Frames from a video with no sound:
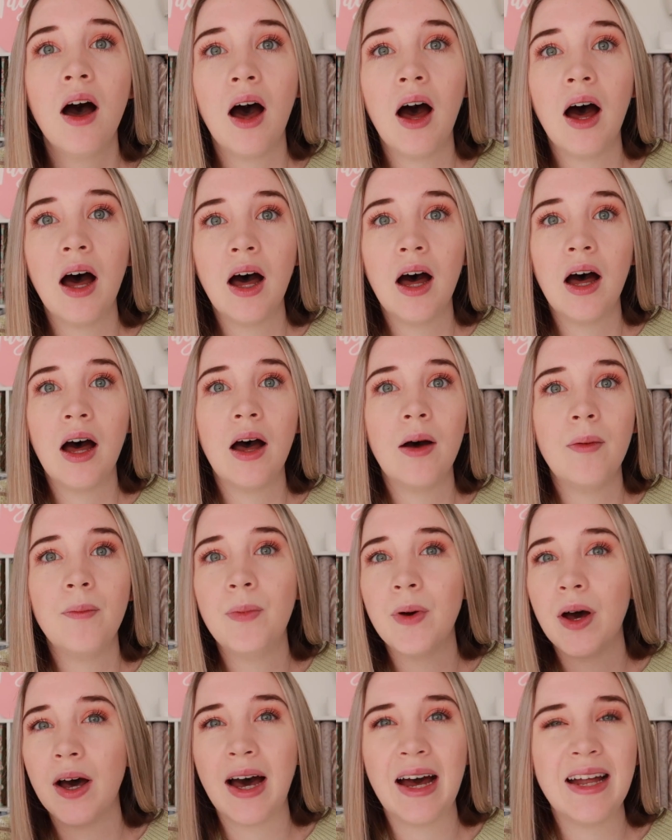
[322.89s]

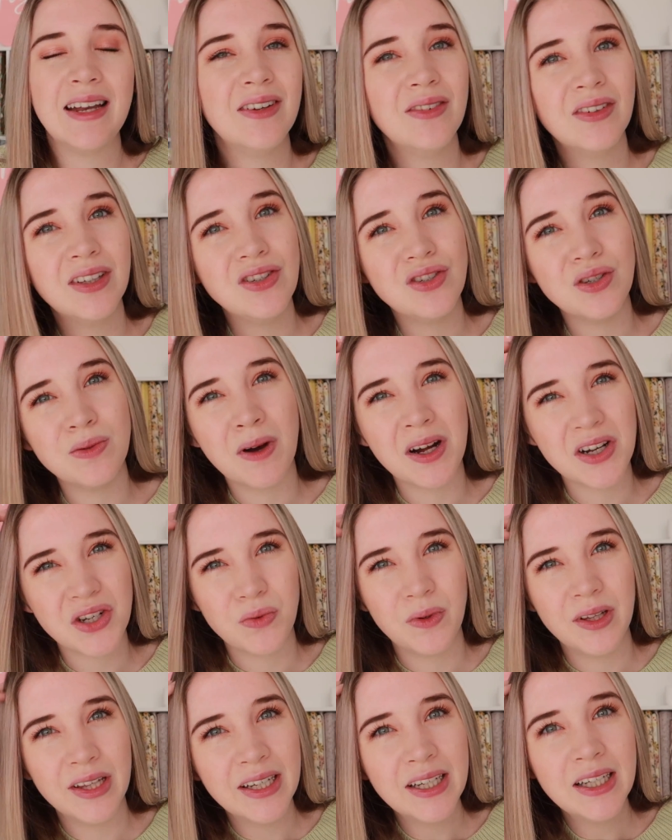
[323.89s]
but I didn't really do
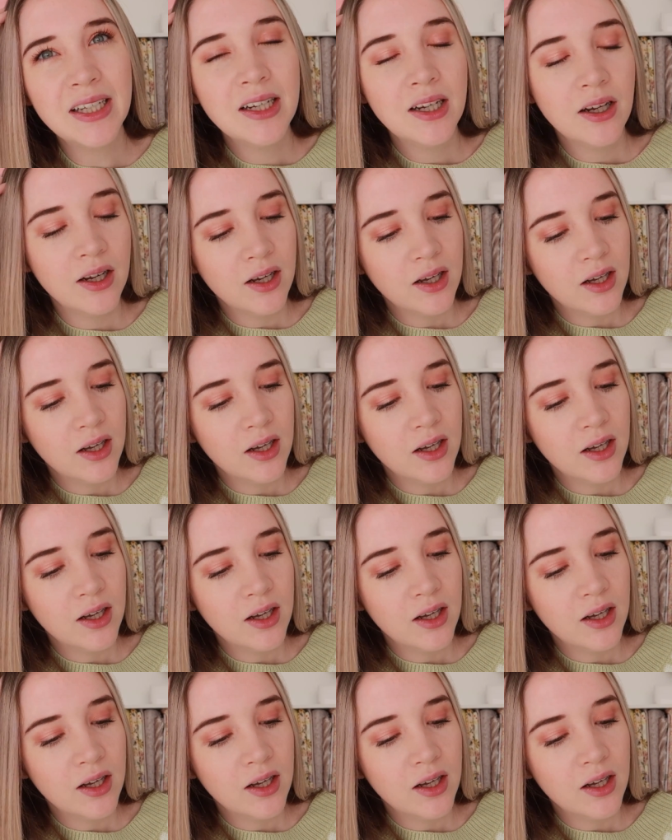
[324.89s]
much with it.